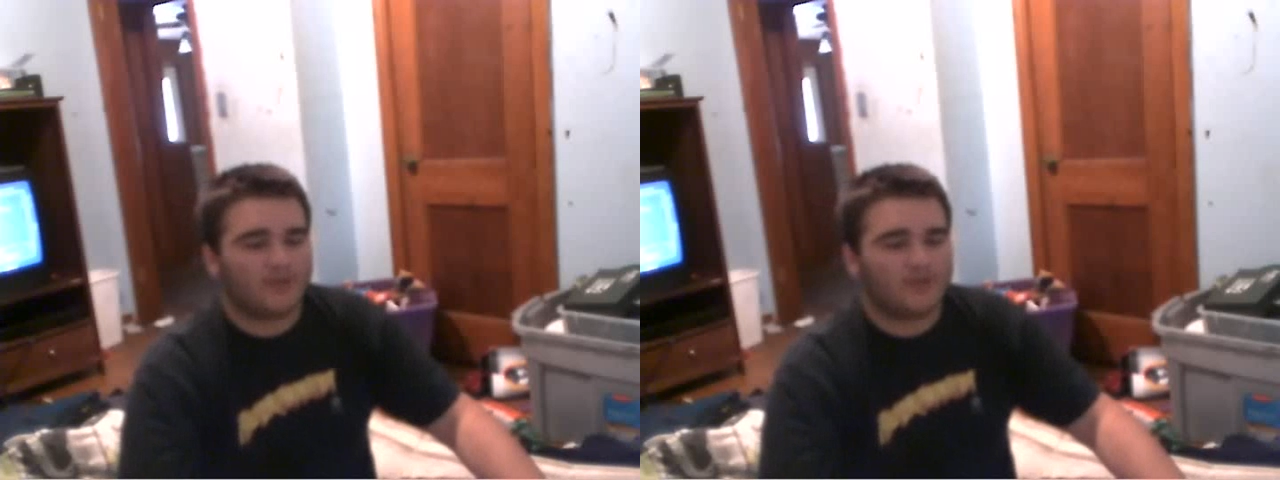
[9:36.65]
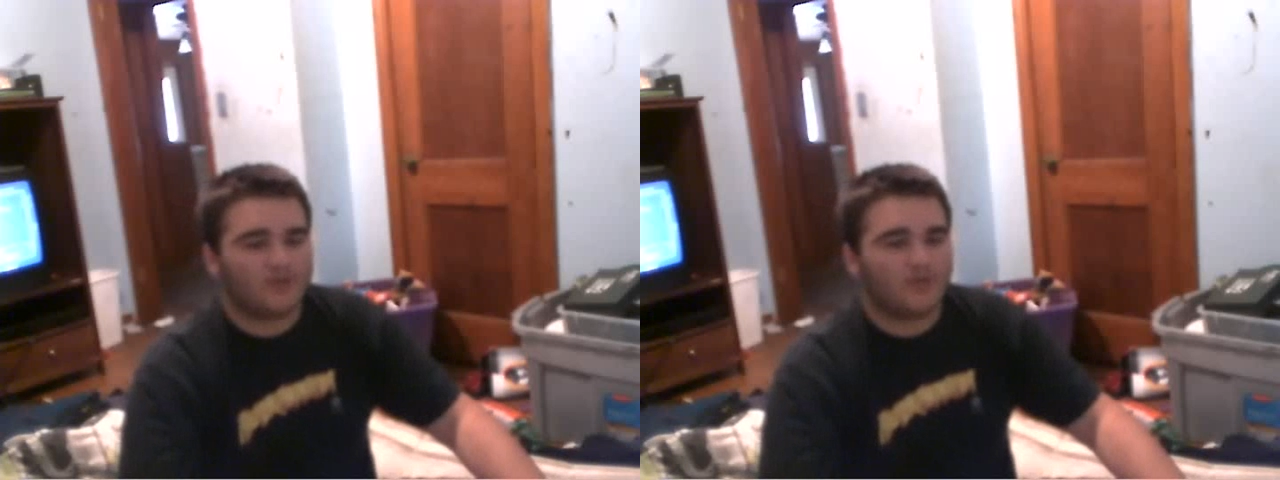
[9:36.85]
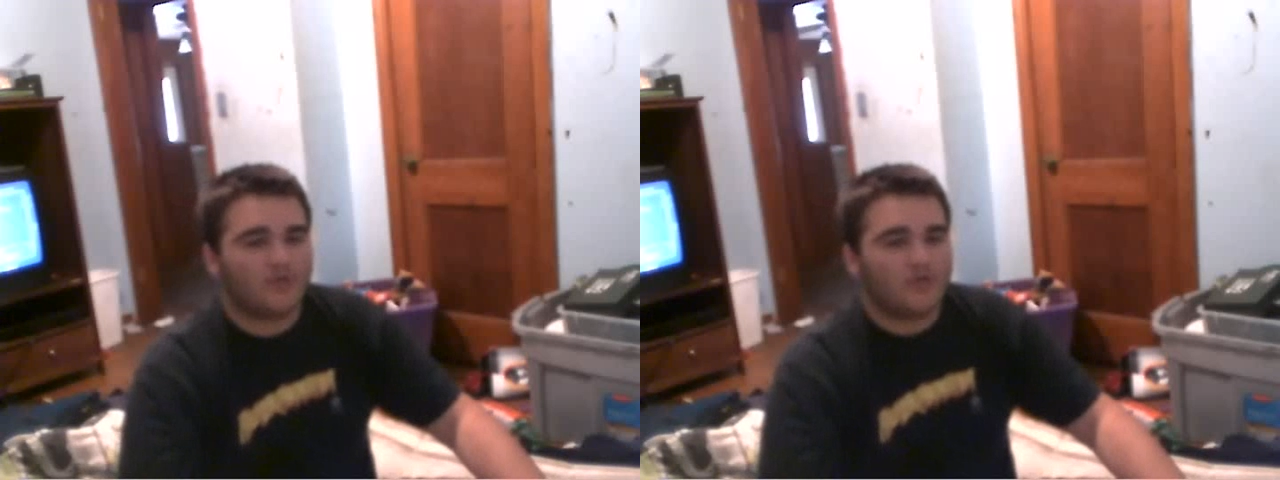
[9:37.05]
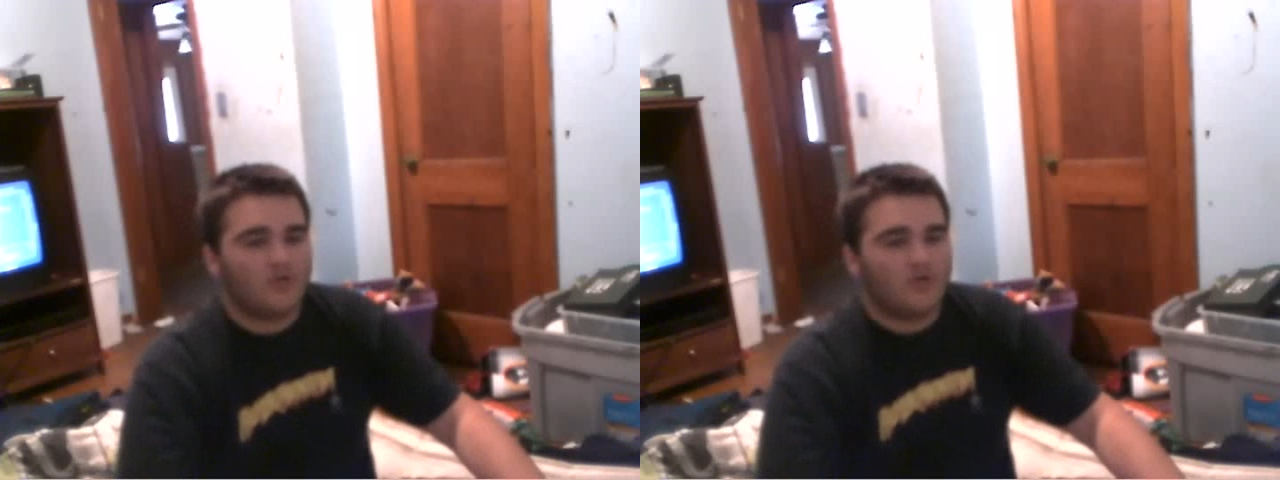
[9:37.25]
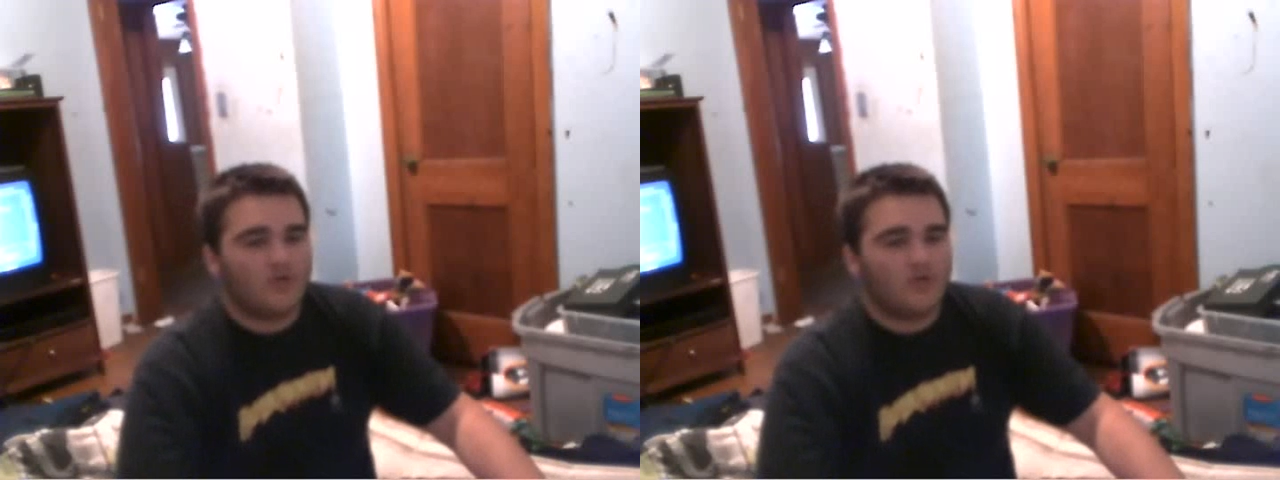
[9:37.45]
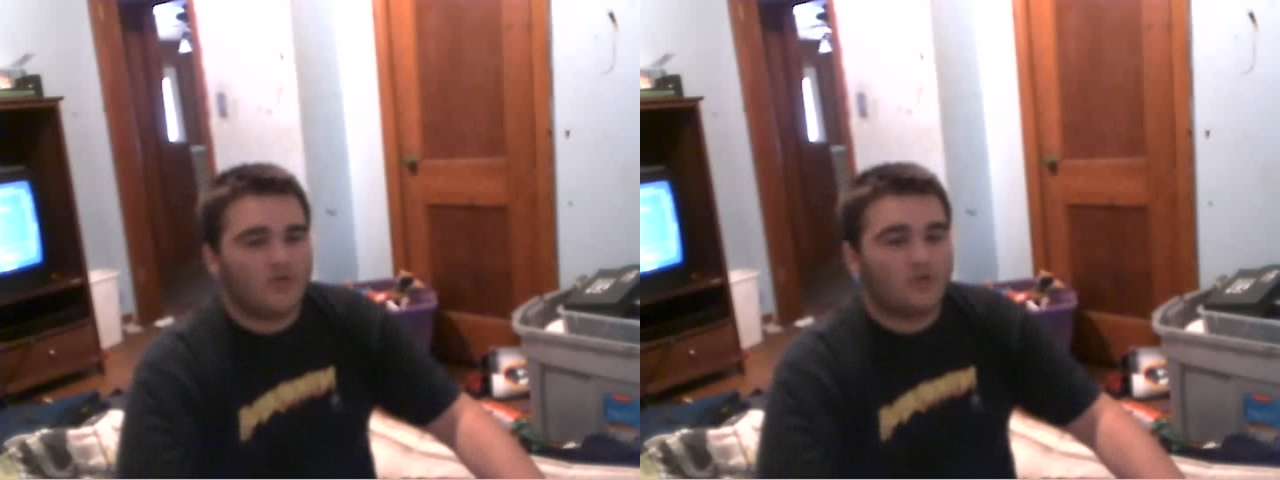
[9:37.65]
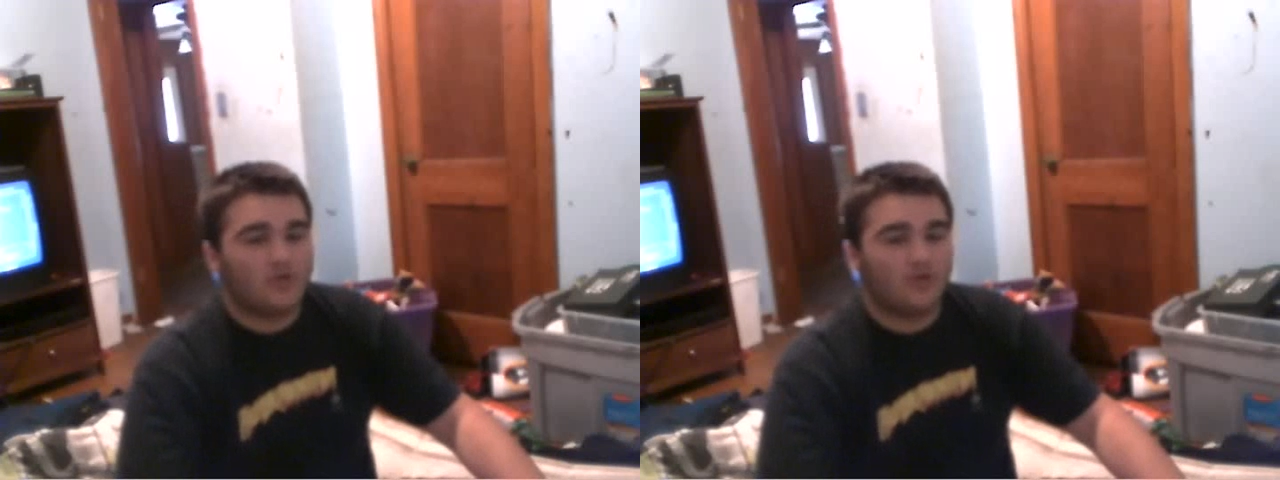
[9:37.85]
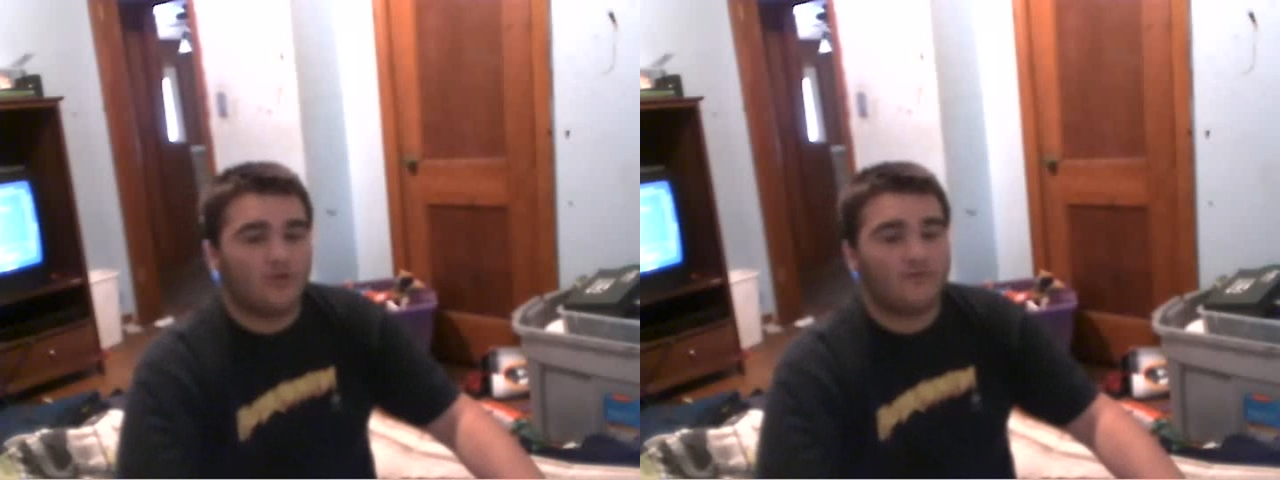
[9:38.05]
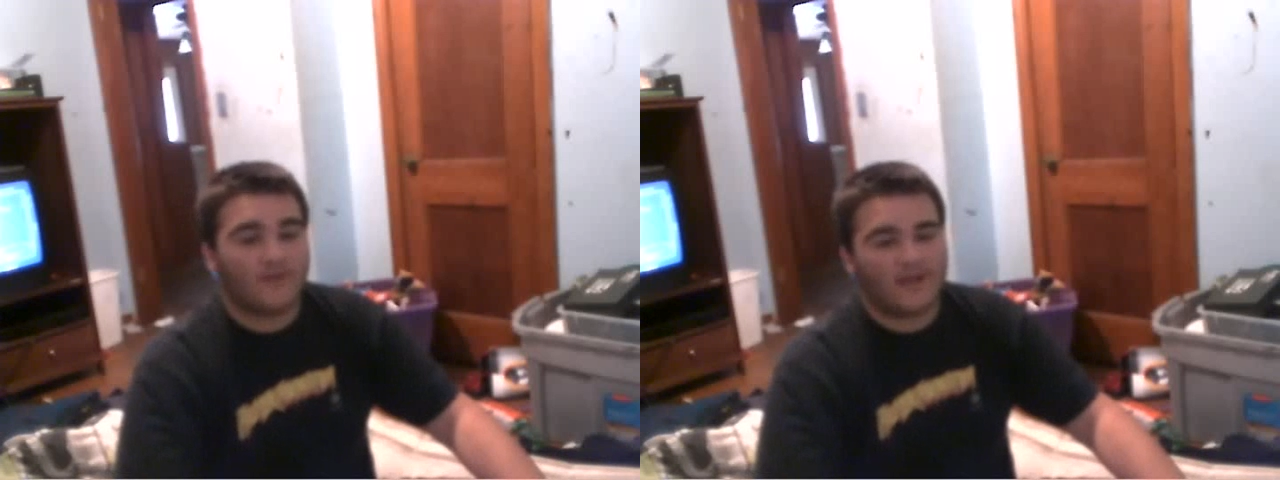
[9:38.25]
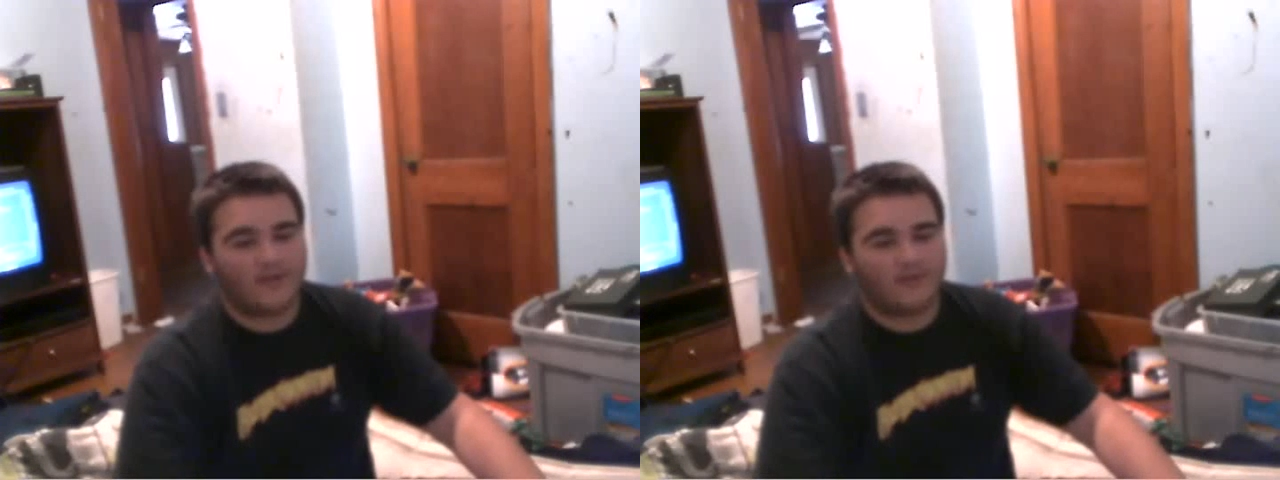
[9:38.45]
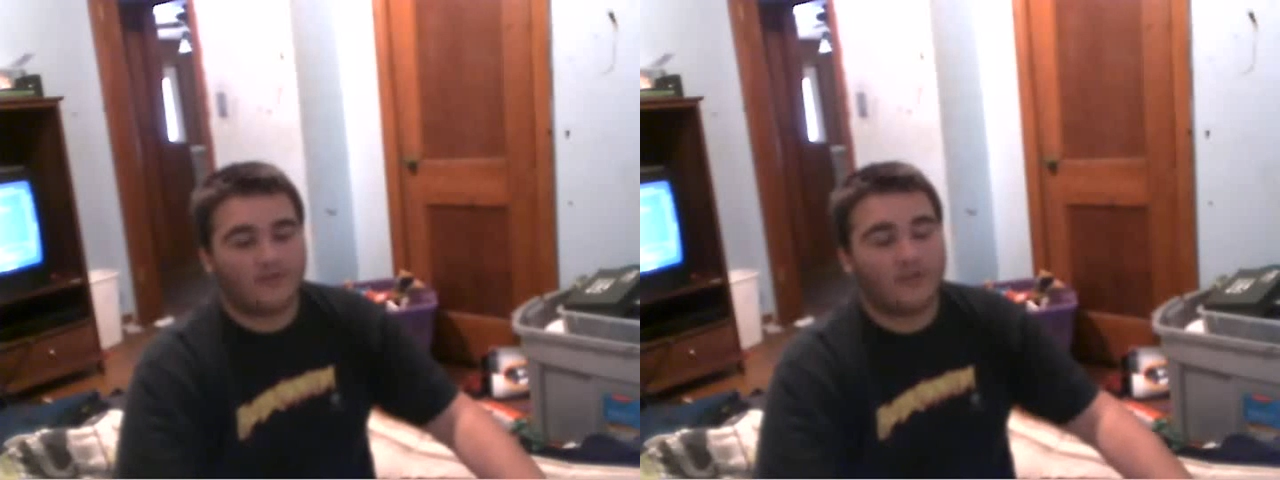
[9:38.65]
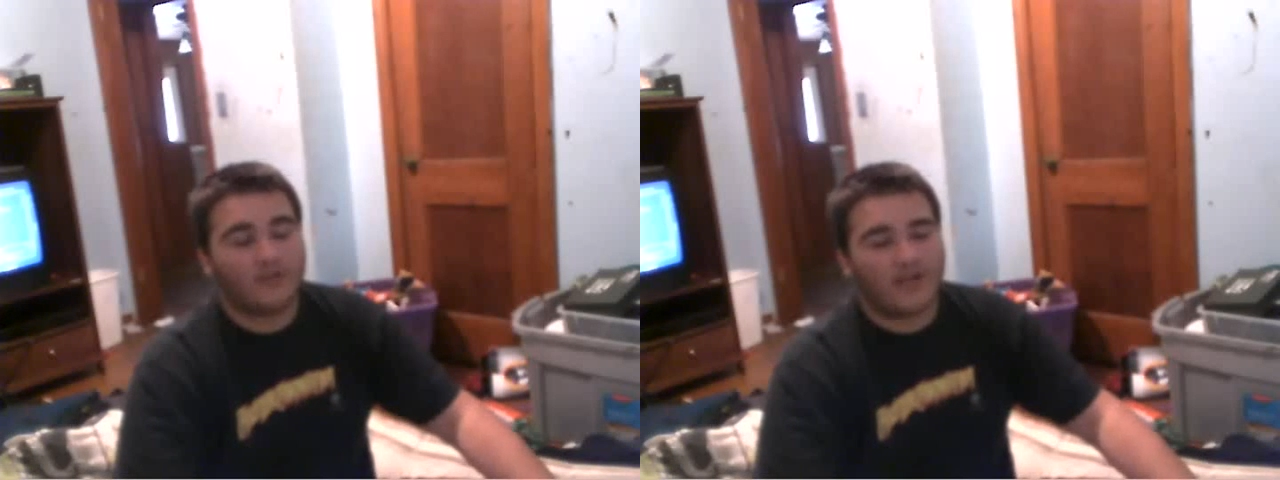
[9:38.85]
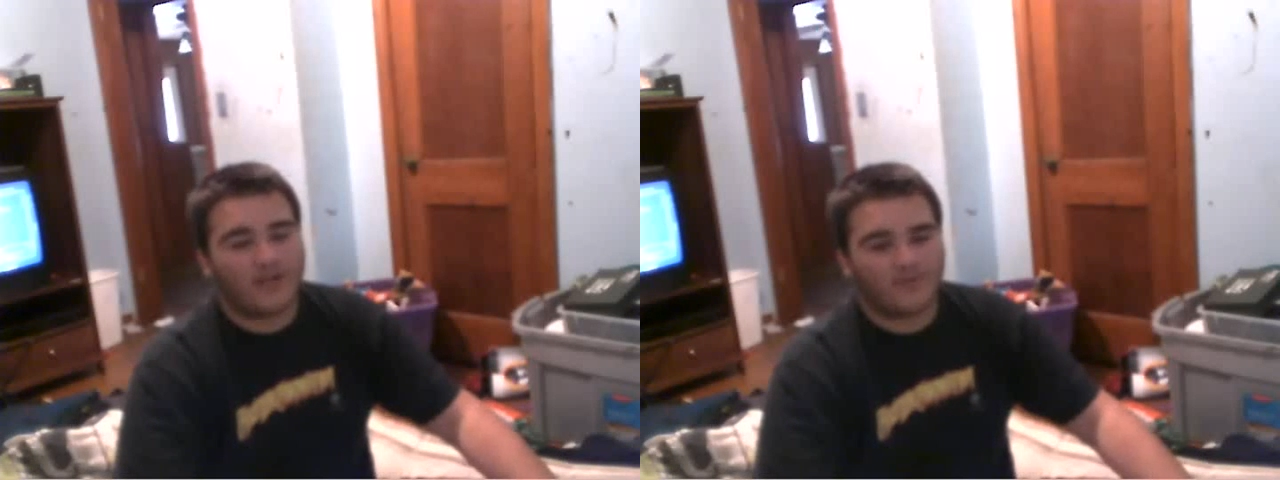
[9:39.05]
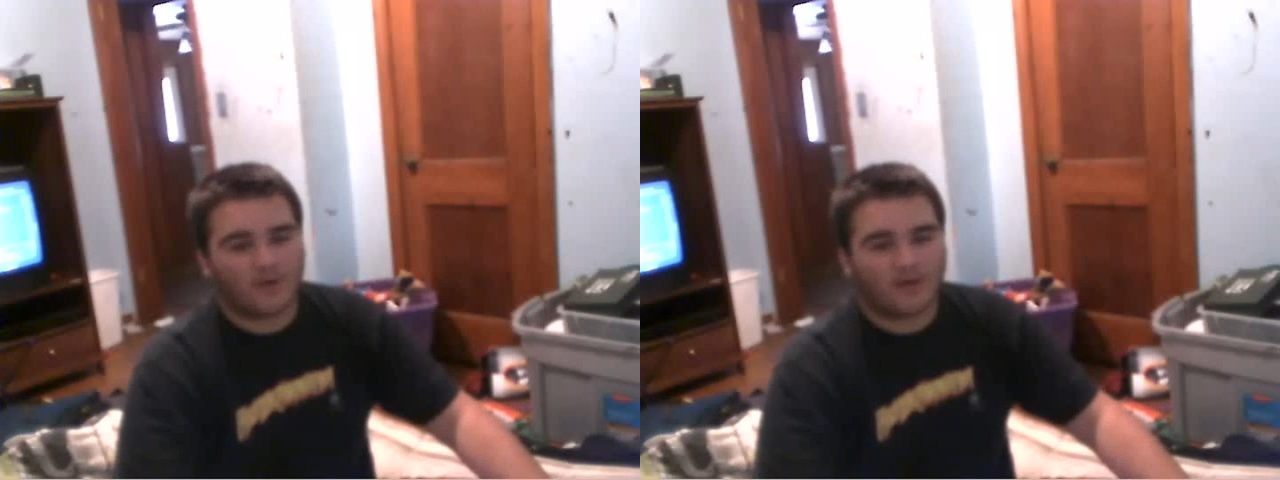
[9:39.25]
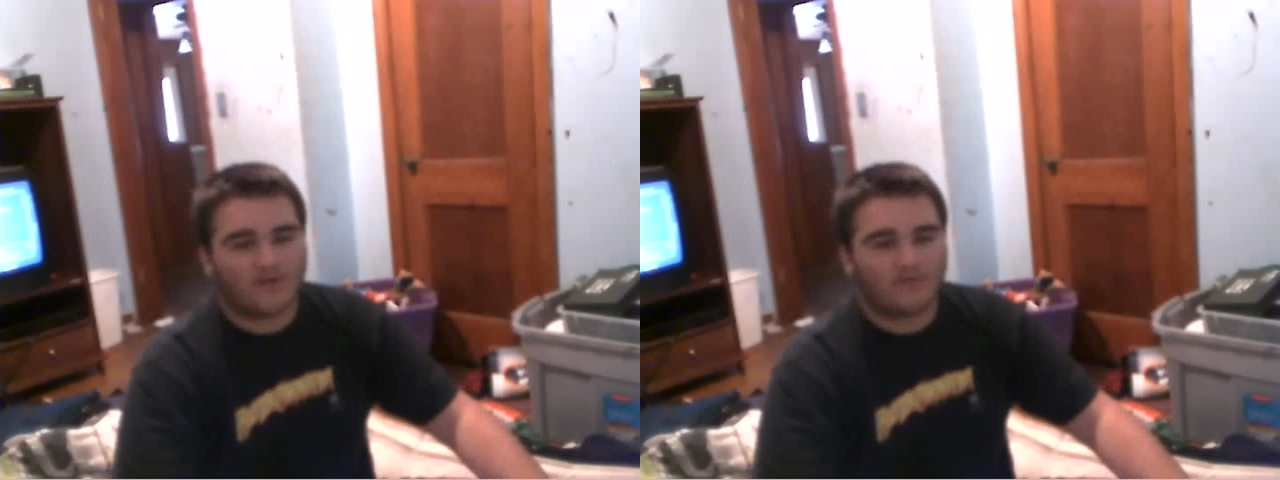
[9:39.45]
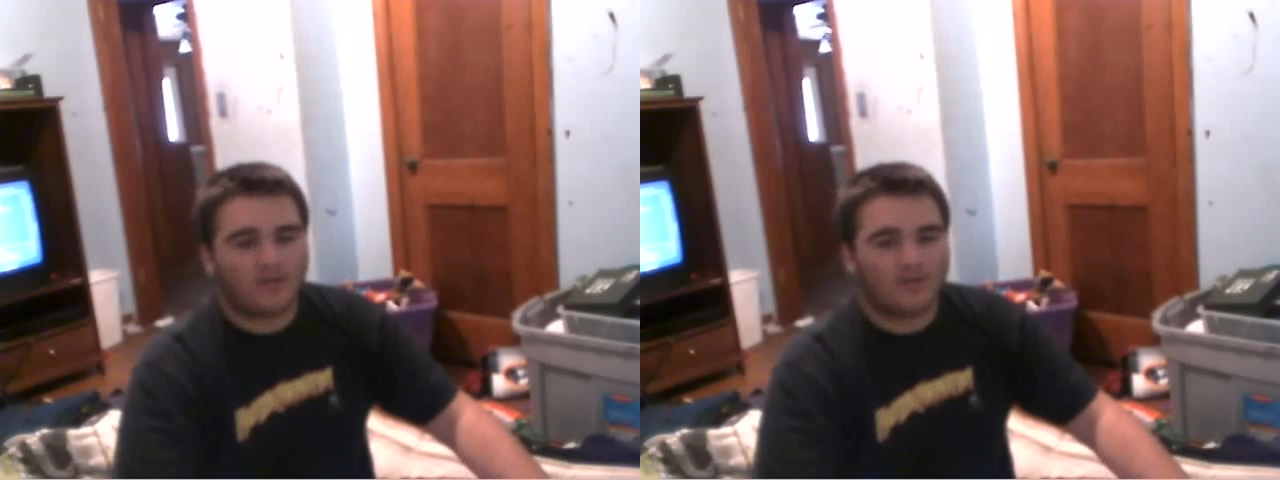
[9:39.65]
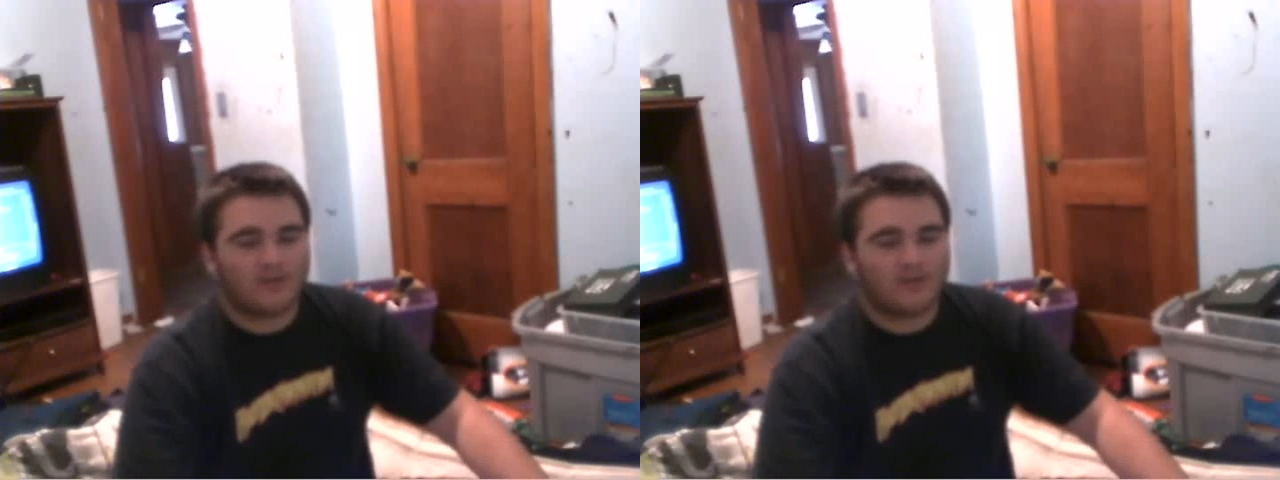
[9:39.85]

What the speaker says: So, should Daniel Bryan have gone to